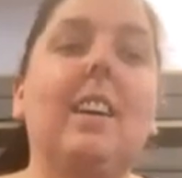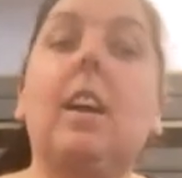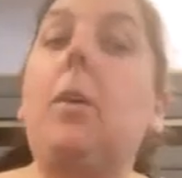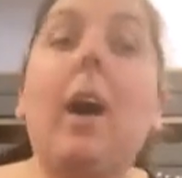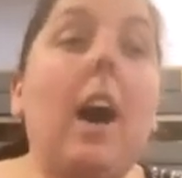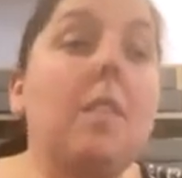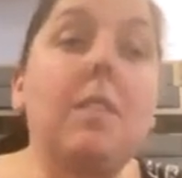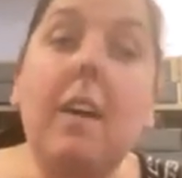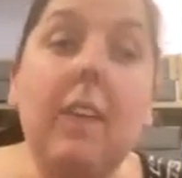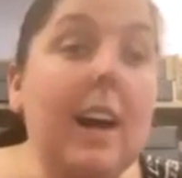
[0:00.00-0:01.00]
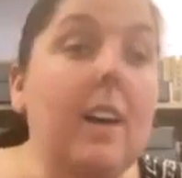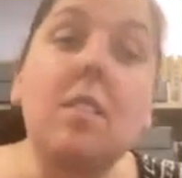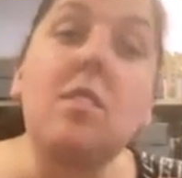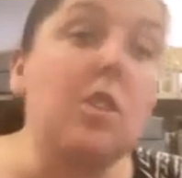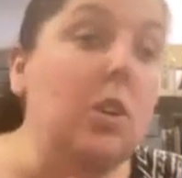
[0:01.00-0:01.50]
You have nothing
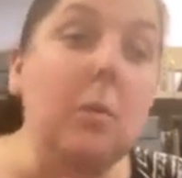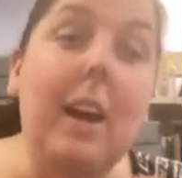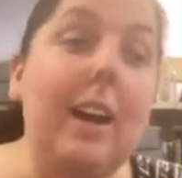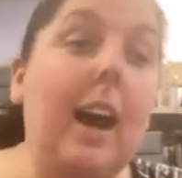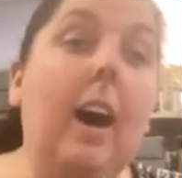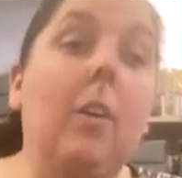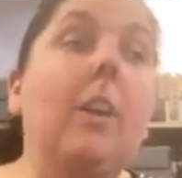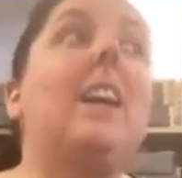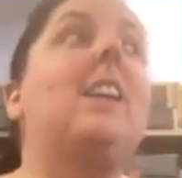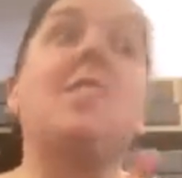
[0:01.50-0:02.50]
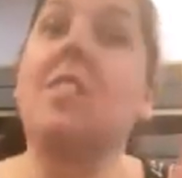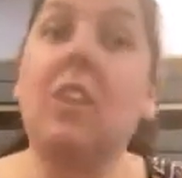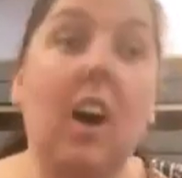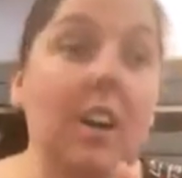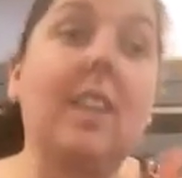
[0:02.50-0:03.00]
else to do right now. It's a
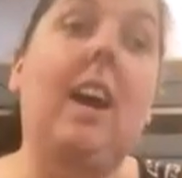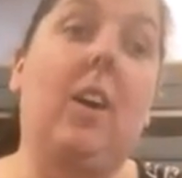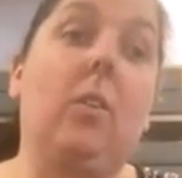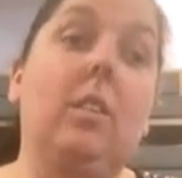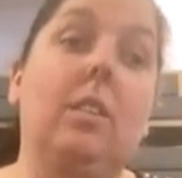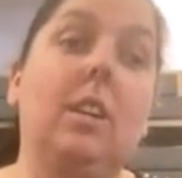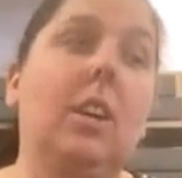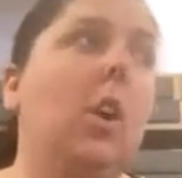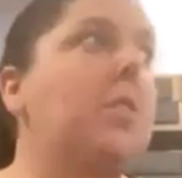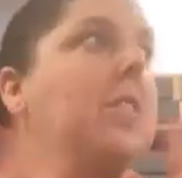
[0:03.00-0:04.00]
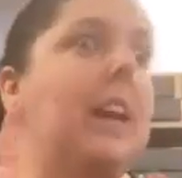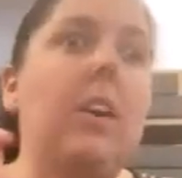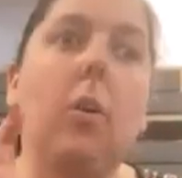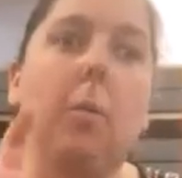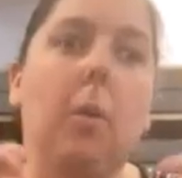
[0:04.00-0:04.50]
lockdown. Or
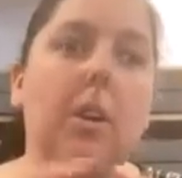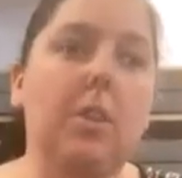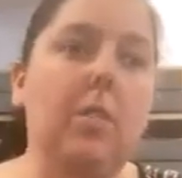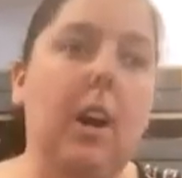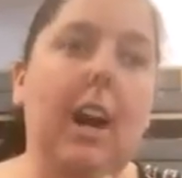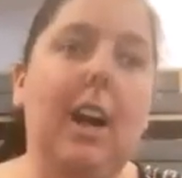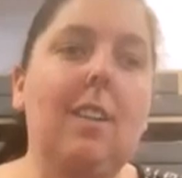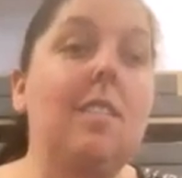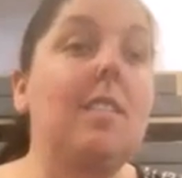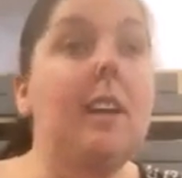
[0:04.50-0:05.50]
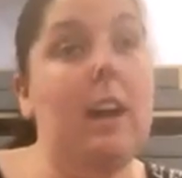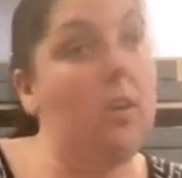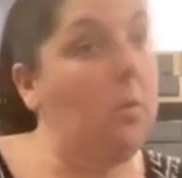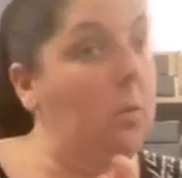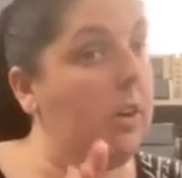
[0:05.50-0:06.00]
stay-at-home order, sorry.
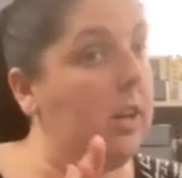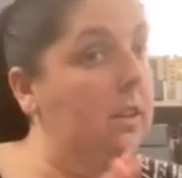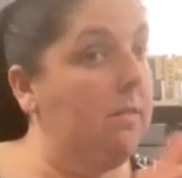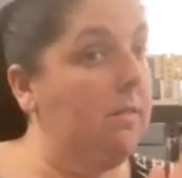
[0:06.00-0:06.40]
Stay-at-home order.